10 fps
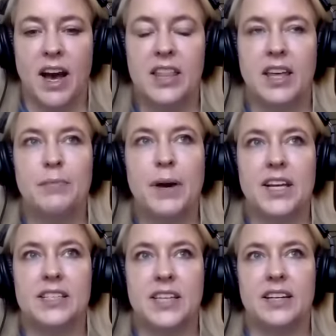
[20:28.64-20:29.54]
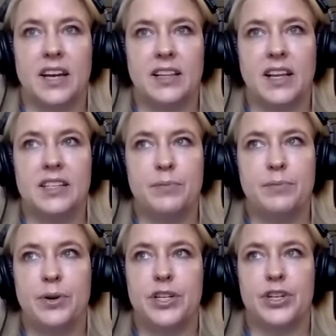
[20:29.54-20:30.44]
I think my kids had night lights. I'm
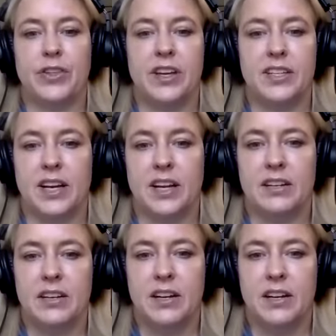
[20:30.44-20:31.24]
pretty sure they did.